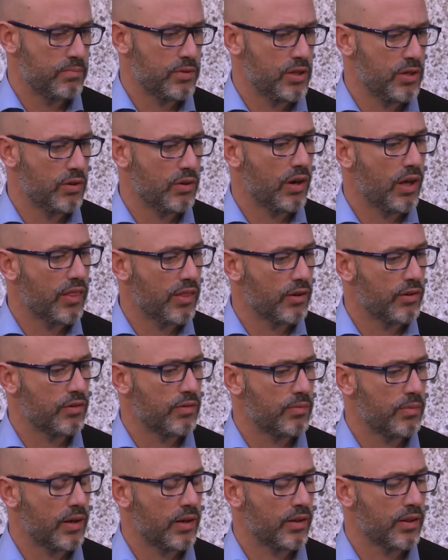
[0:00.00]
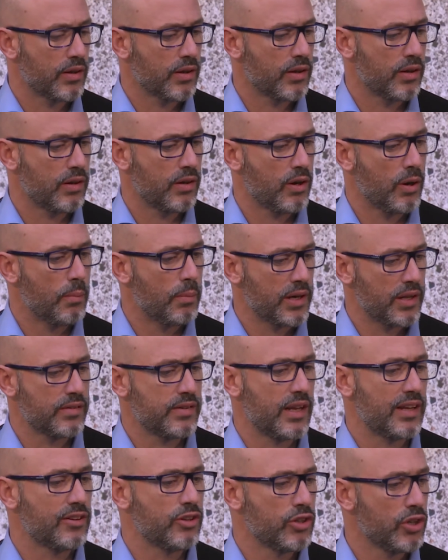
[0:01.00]
you know, other companies
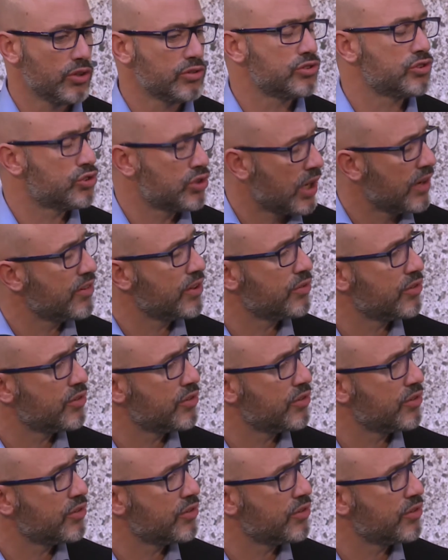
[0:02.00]
that are not travel